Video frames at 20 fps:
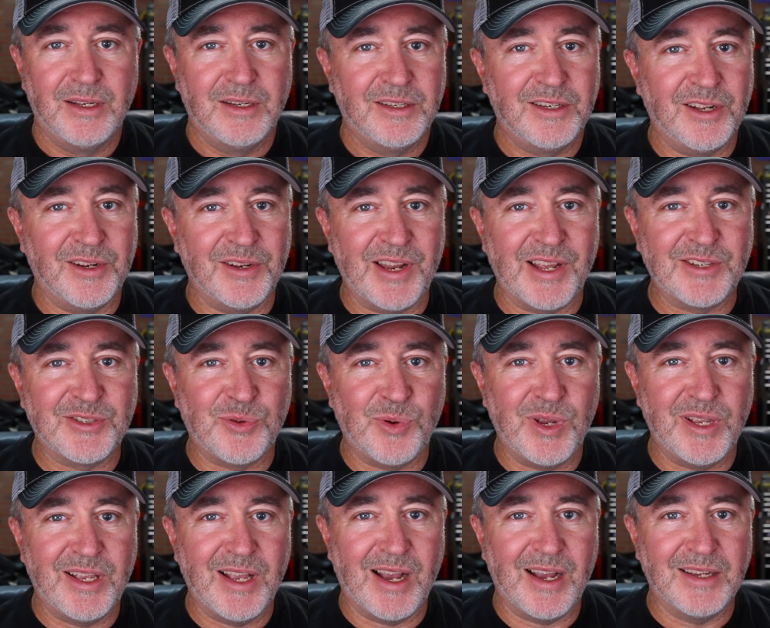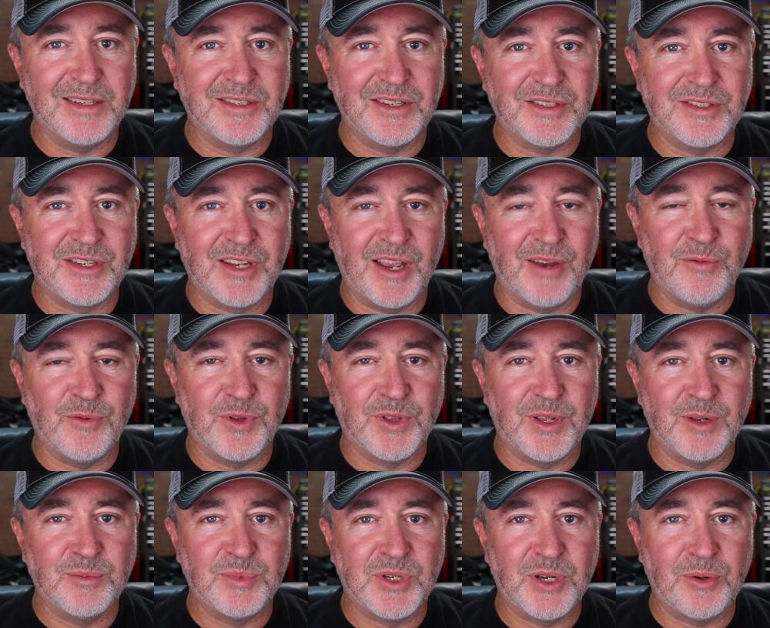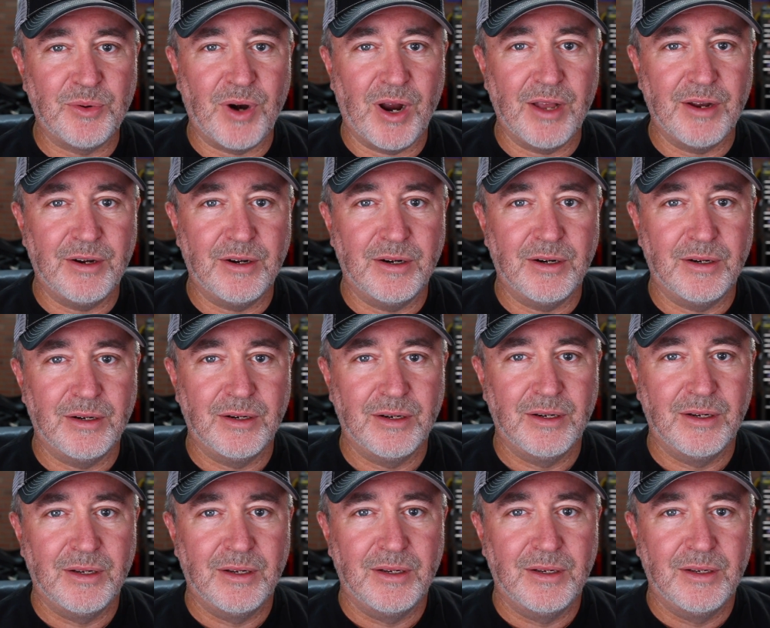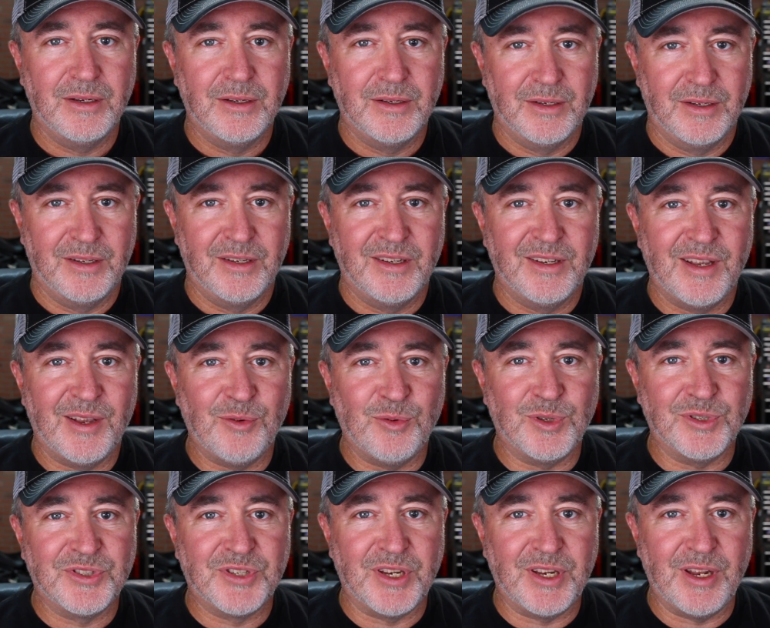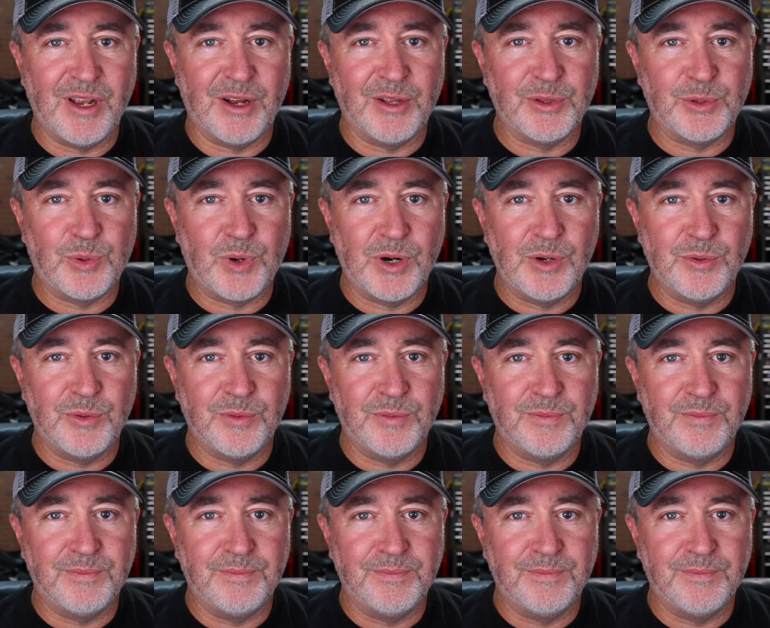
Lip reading: Till next week, guys, this is Kevin with MCrider, and we'll see you on the road.